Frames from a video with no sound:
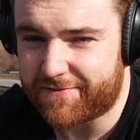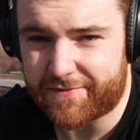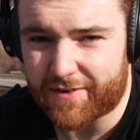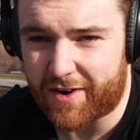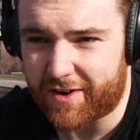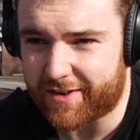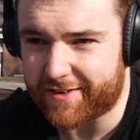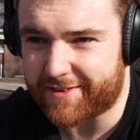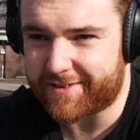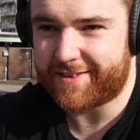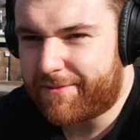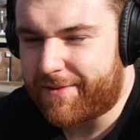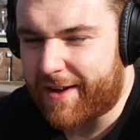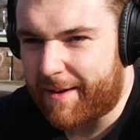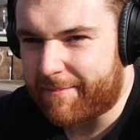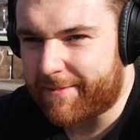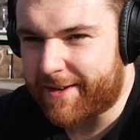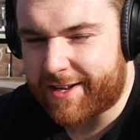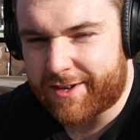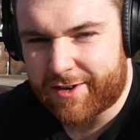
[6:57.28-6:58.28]
fuck it.
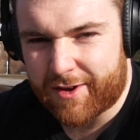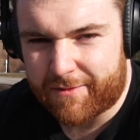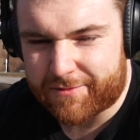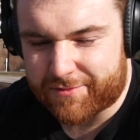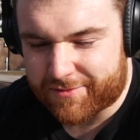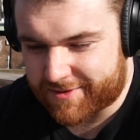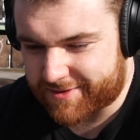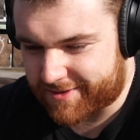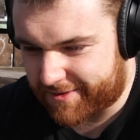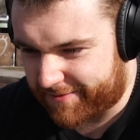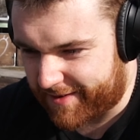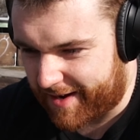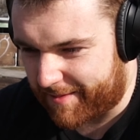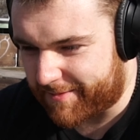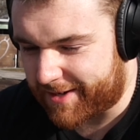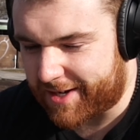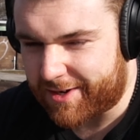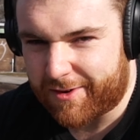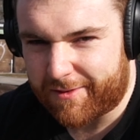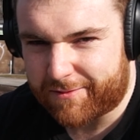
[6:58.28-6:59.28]
Family and loved ones are
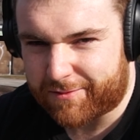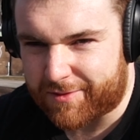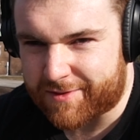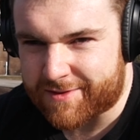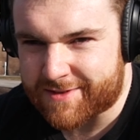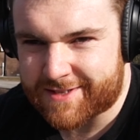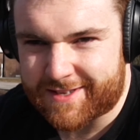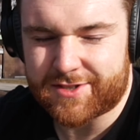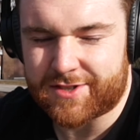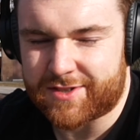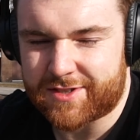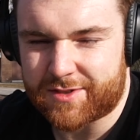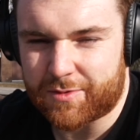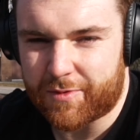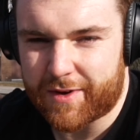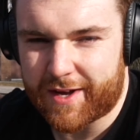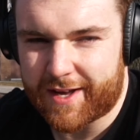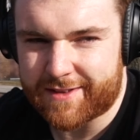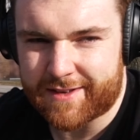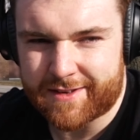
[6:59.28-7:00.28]
family and loved ones, it's just the
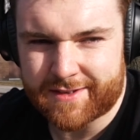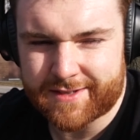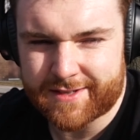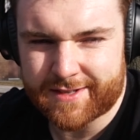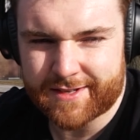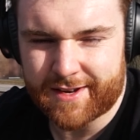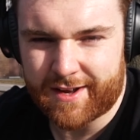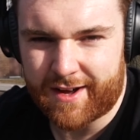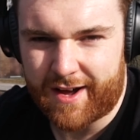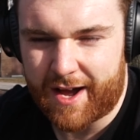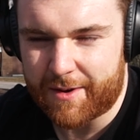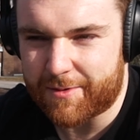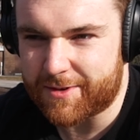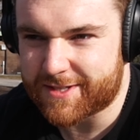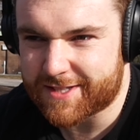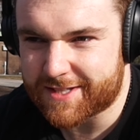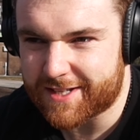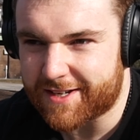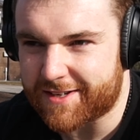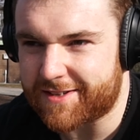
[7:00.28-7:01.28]
way that I would
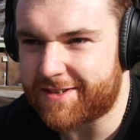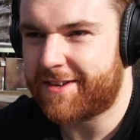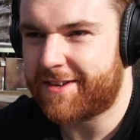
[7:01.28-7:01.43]
see it.